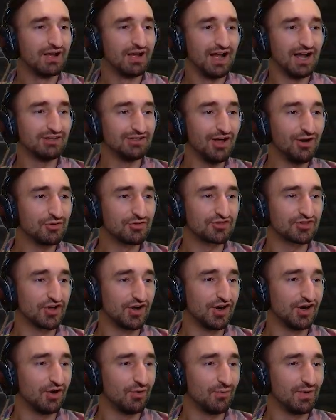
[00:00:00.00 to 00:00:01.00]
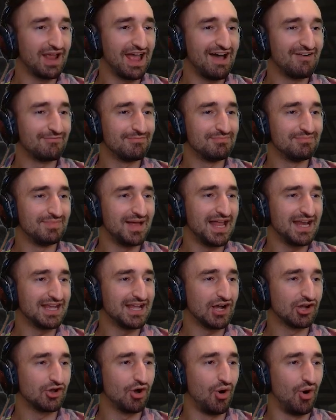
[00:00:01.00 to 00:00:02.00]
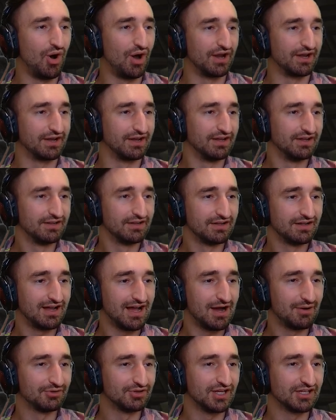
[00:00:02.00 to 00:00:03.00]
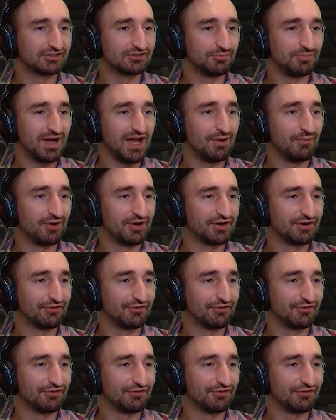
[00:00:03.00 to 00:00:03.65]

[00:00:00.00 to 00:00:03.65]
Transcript: Hello, sir. We have many a coin. I would like to buy one of your